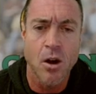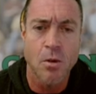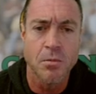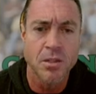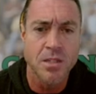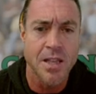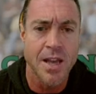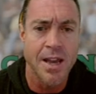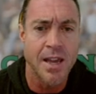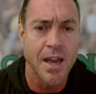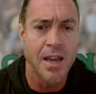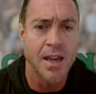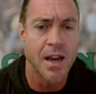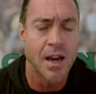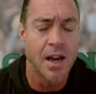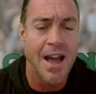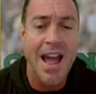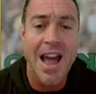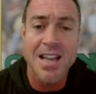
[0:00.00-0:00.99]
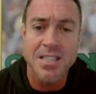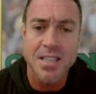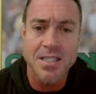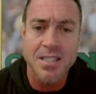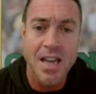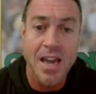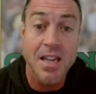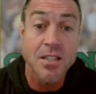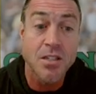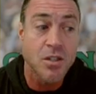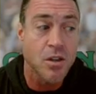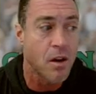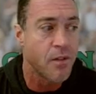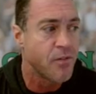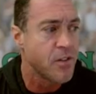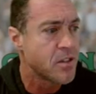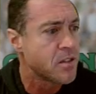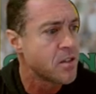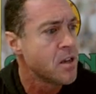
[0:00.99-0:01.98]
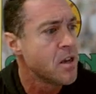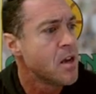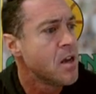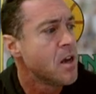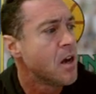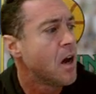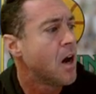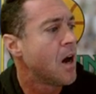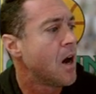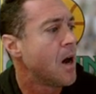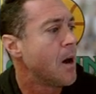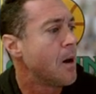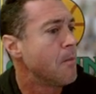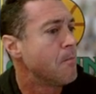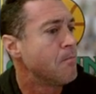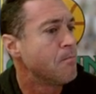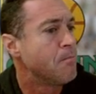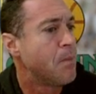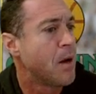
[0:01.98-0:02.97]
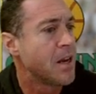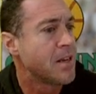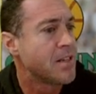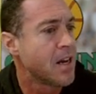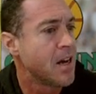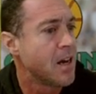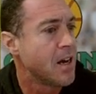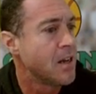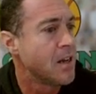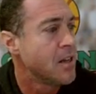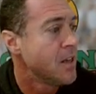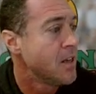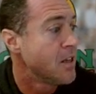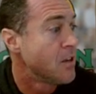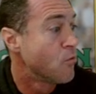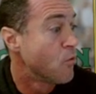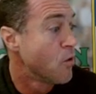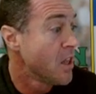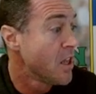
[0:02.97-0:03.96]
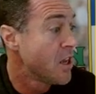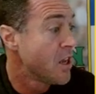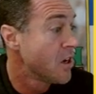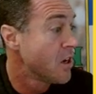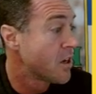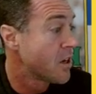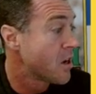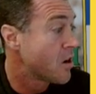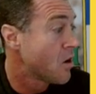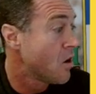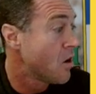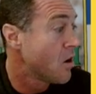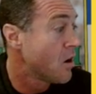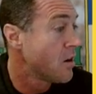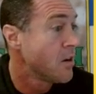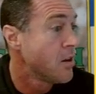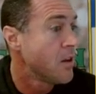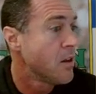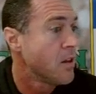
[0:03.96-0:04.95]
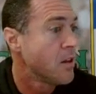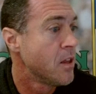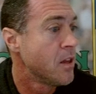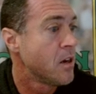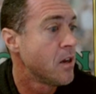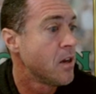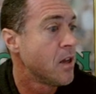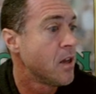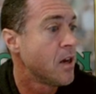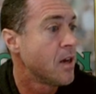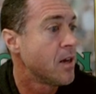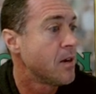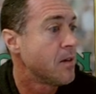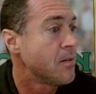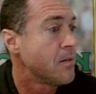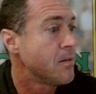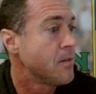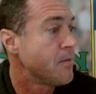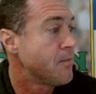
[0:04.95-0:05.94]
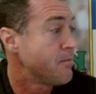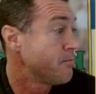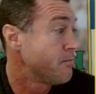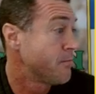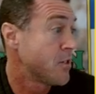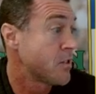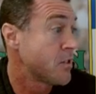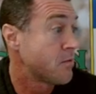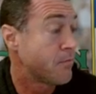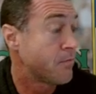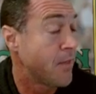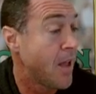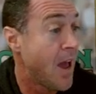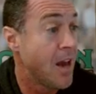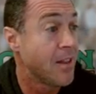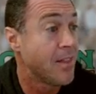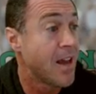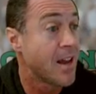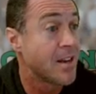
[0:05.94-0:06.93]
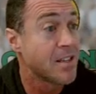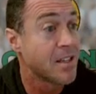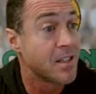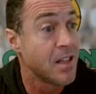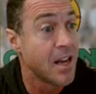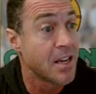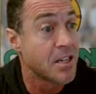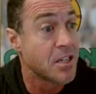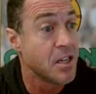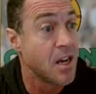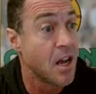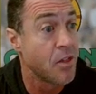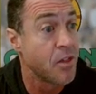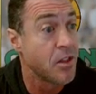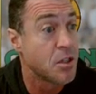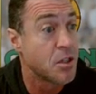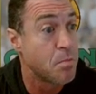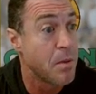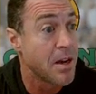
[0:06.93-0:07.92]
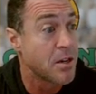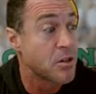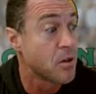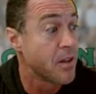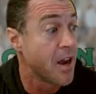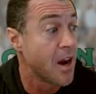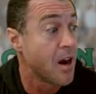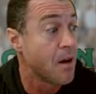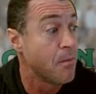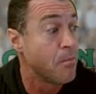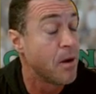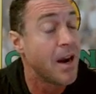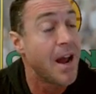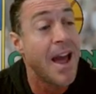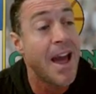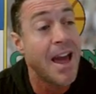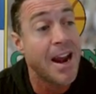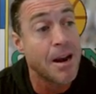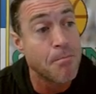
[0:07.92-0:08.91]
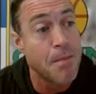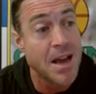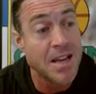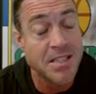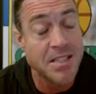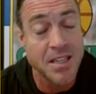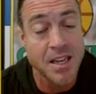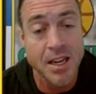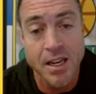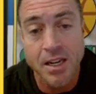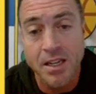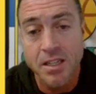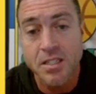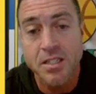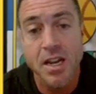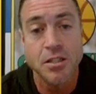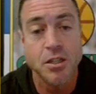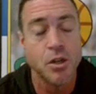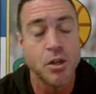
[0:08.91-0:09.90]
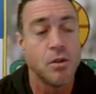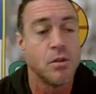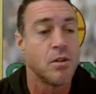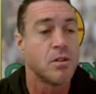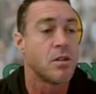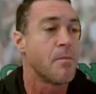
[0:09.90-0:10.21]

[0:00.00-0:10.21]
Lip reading: almost like a acetate surface, but really good looking card. Little just added that to the collection. Nothing special there, but I added Messi, and stay tuned, there's